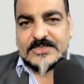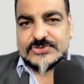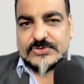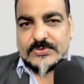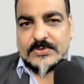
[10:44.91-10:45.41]

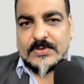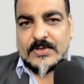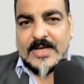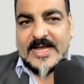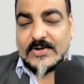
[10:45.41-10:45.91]
So,
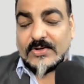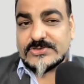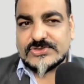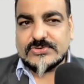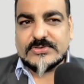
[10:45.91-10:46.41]
and
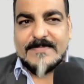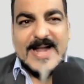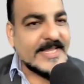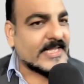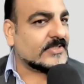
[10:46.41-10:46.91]
also the
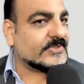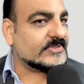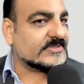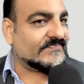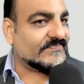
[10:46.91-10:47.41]
medical
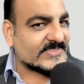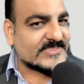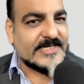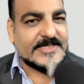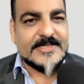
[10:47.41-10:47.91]
tourism
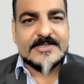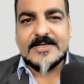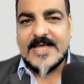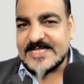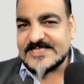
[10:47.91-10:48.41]

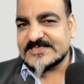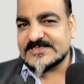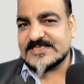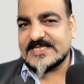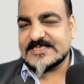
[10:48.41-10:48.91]
facilitator,
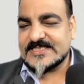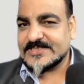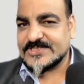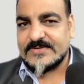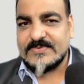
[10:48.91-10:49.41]
agencies,
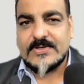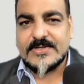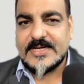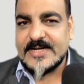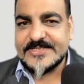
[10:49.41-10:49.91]
and travel
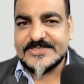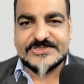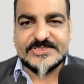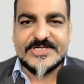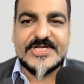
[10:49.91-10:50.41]

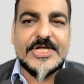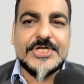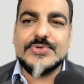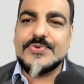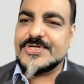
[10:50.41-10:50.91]
organization
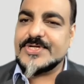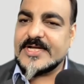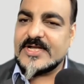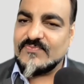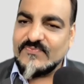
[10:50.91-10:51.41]
need to
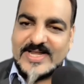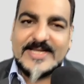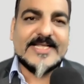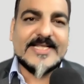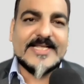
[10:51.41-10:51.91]
integrate
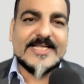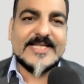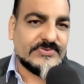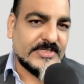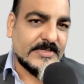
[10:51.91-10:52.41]
wellness
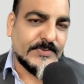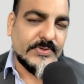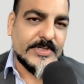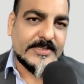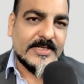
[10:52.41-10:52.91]
into their
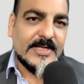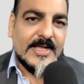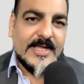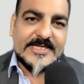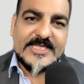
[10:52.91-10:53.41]
product
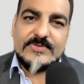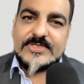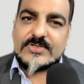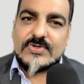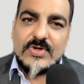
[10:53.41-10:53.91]
and give
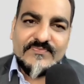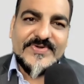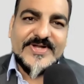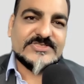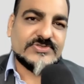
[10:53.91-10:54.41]
that
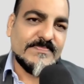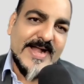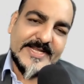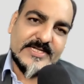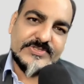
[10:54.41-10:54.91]
confidence to
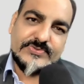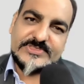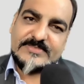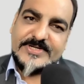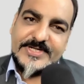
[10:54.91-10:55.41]
medical
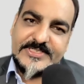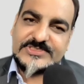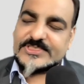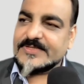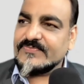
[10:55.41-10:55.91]
tourism industry.